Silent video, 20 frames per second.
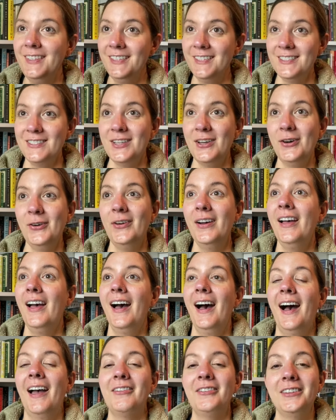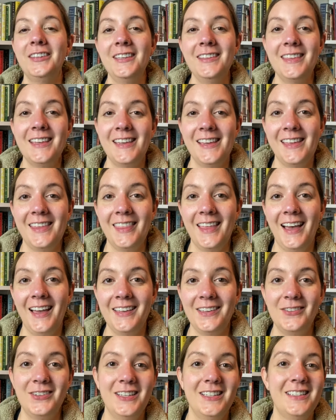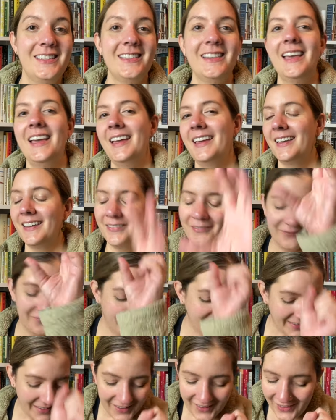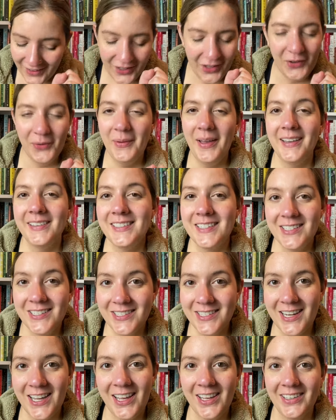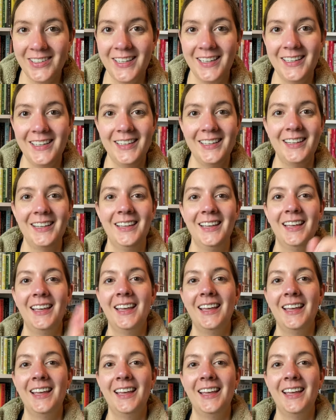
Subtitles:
So I really think that you need to like go back to your childhood,